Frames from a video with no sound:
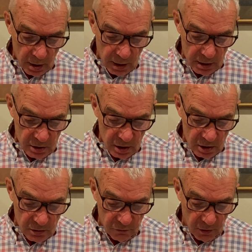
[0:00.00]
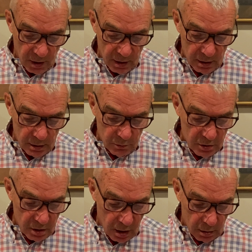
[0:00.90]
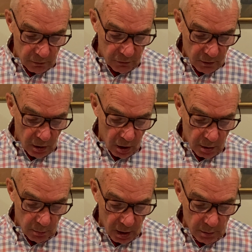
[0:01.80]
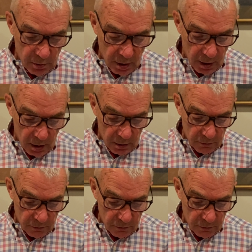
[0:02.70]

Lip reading: has testified himself on my behalf.